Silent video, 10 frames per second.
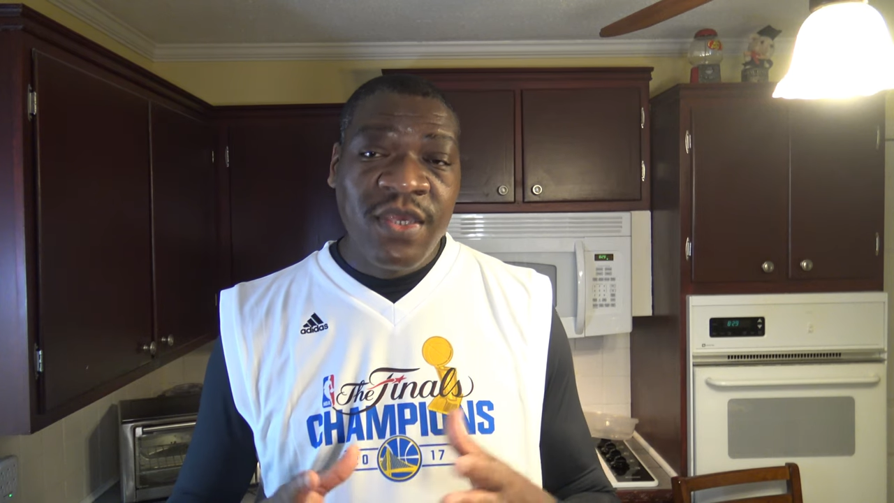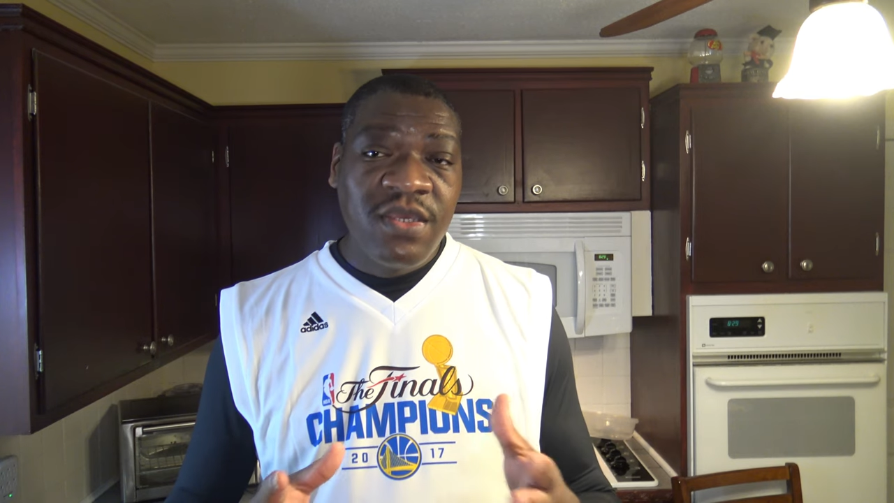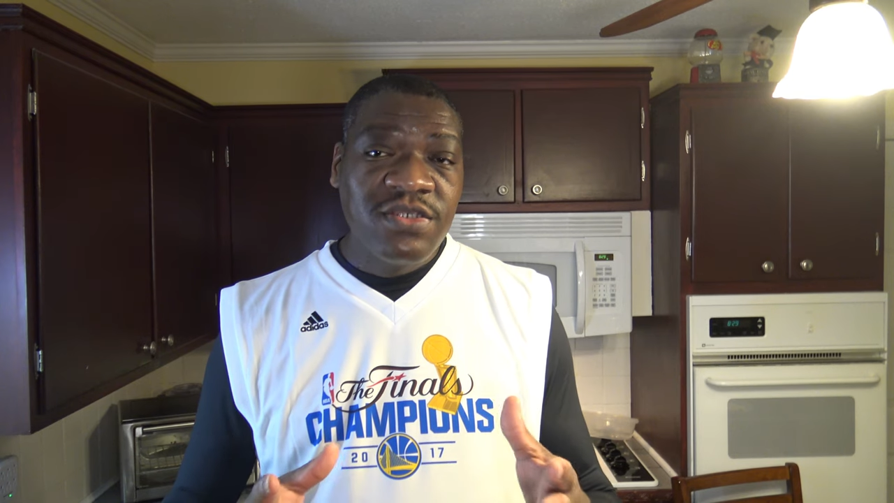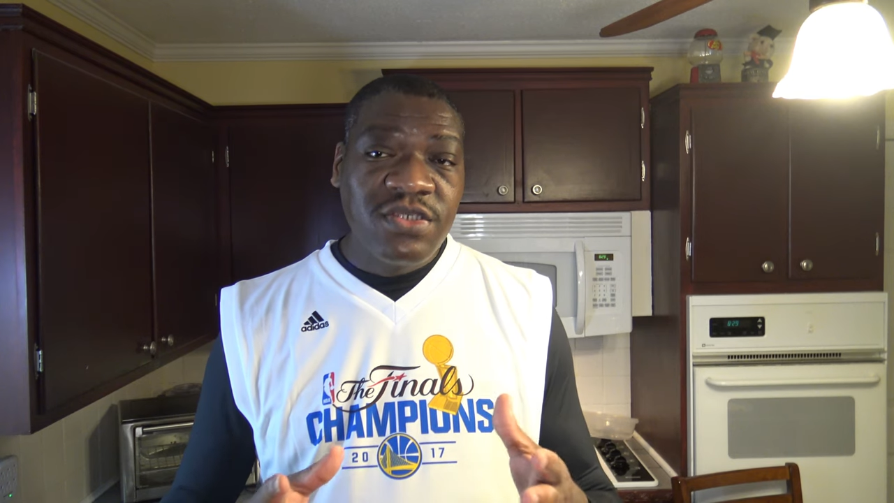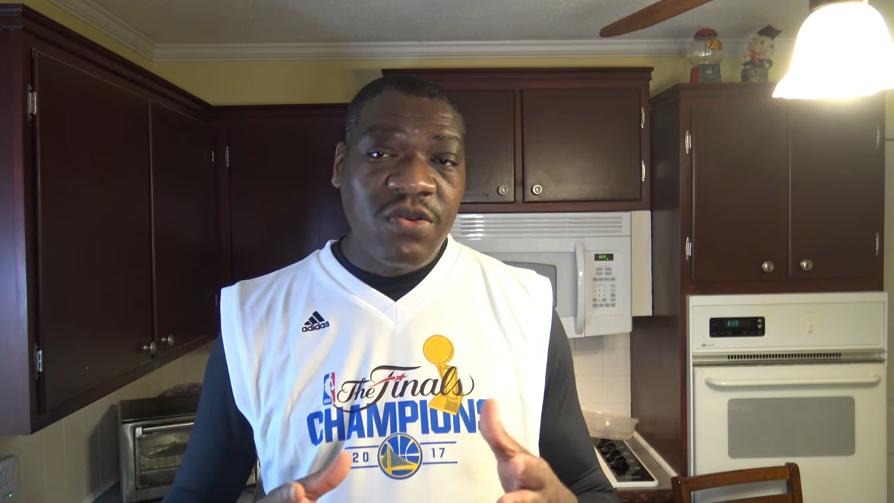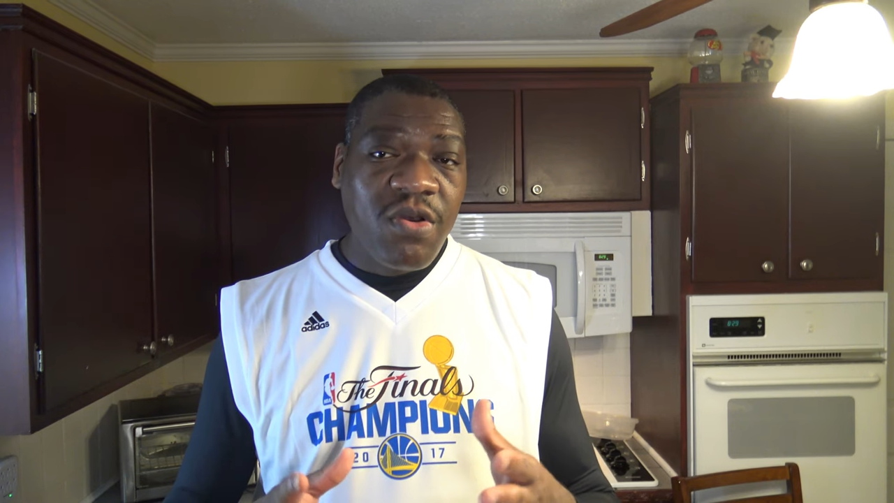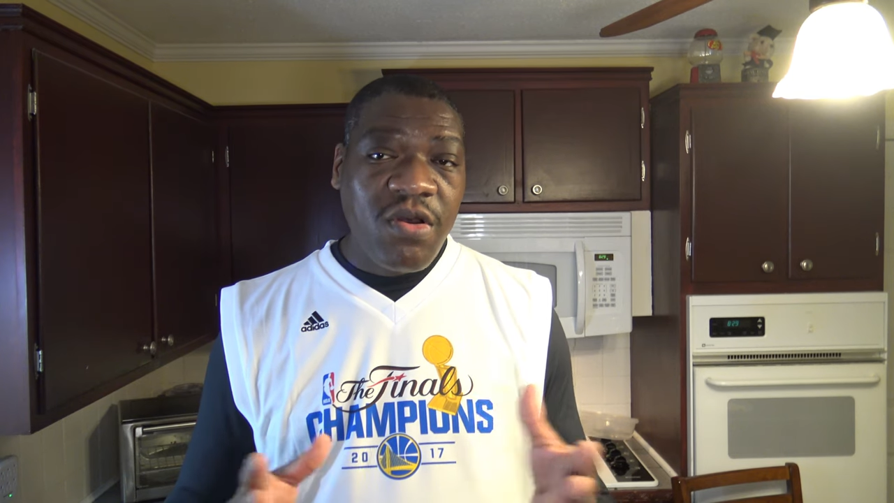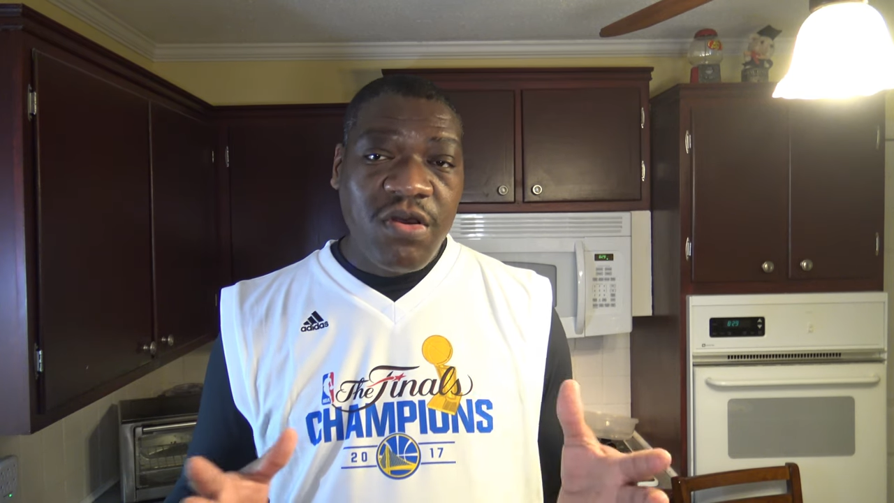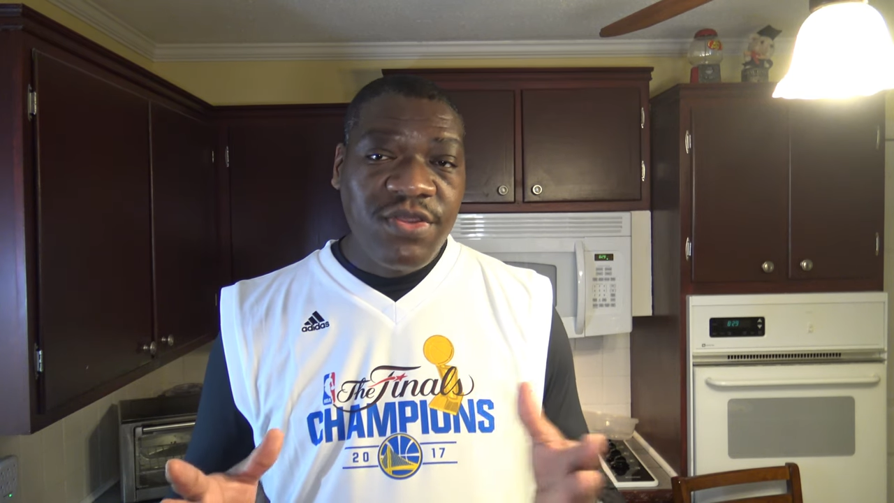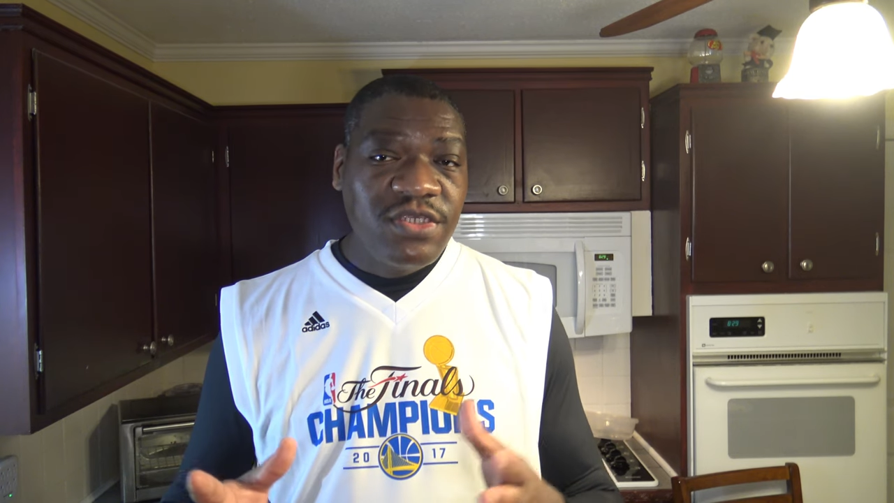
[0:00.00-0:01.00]
So
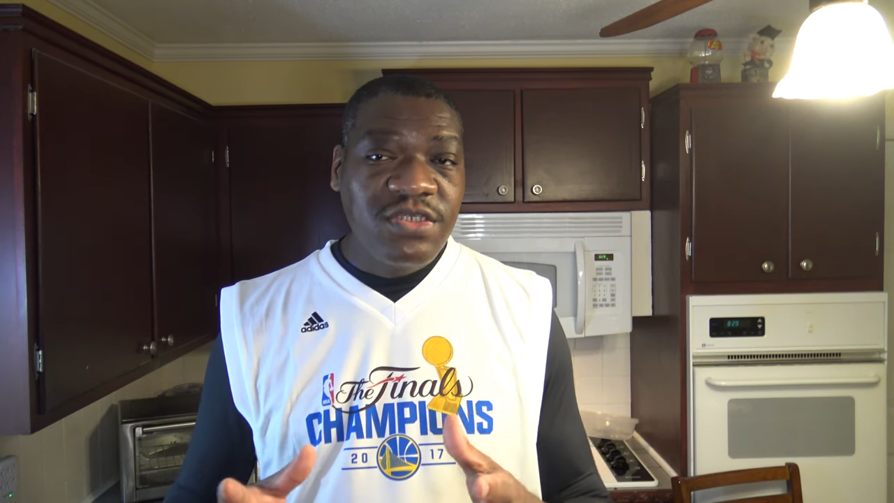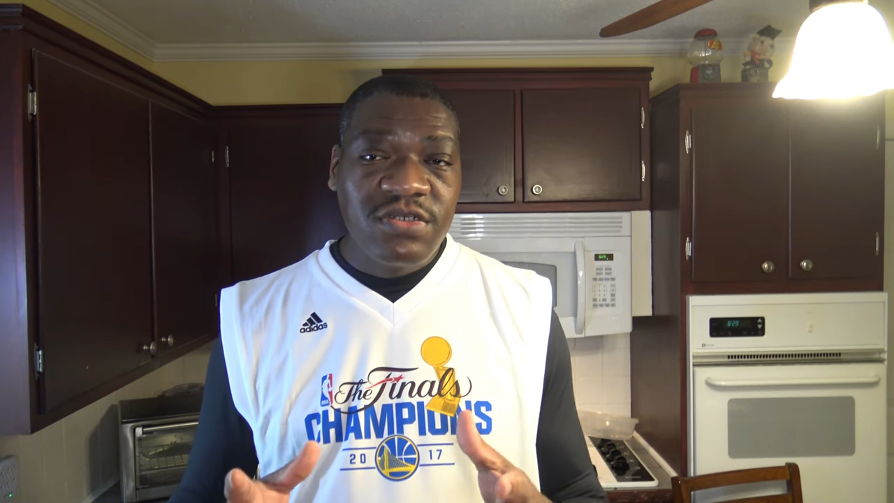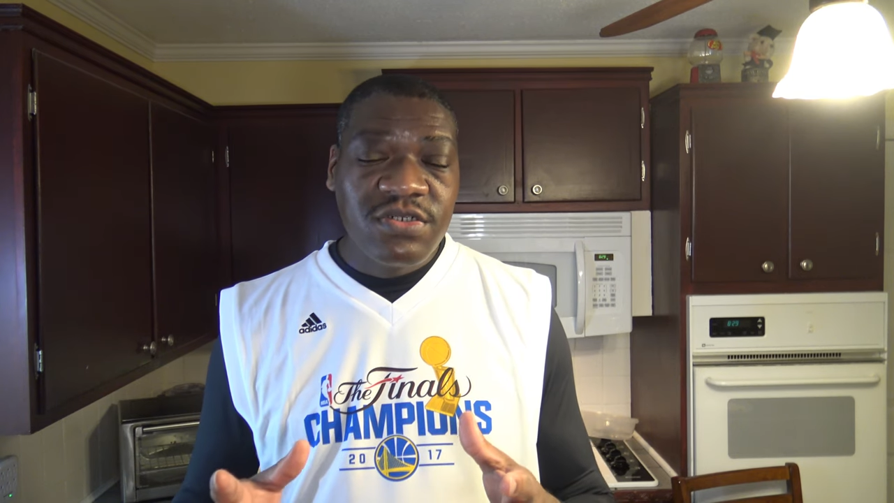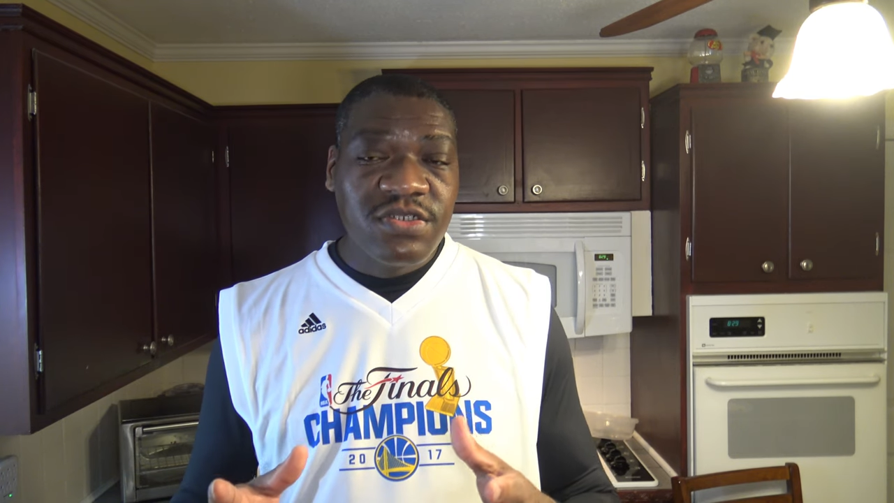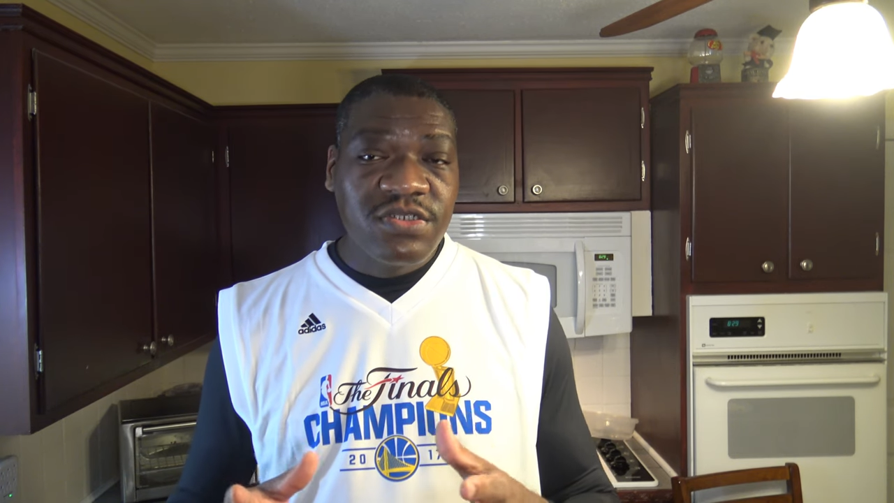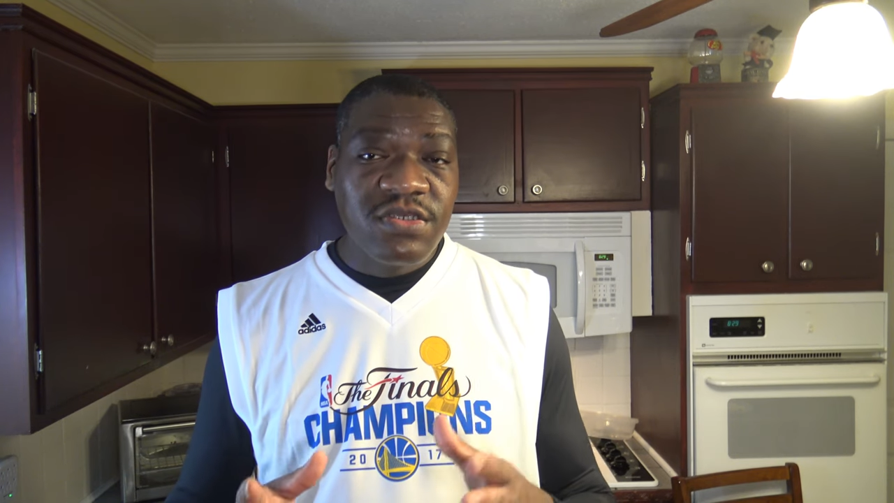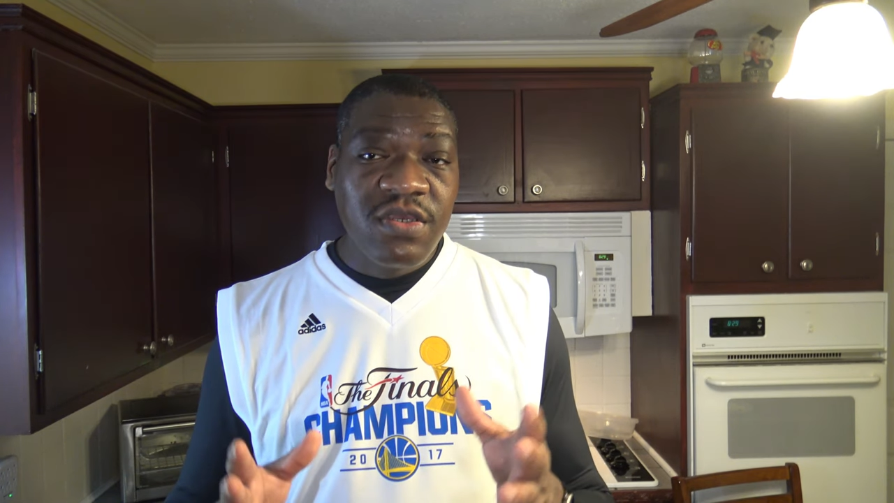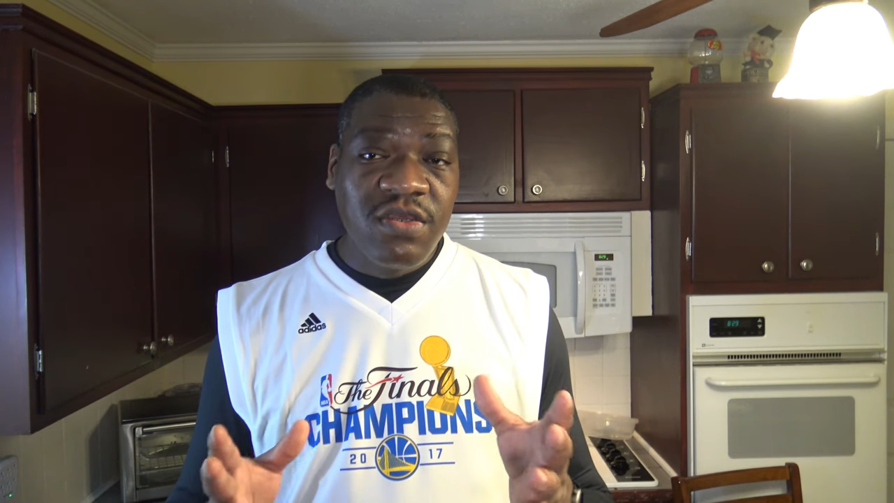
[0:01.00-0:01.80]
all these cookers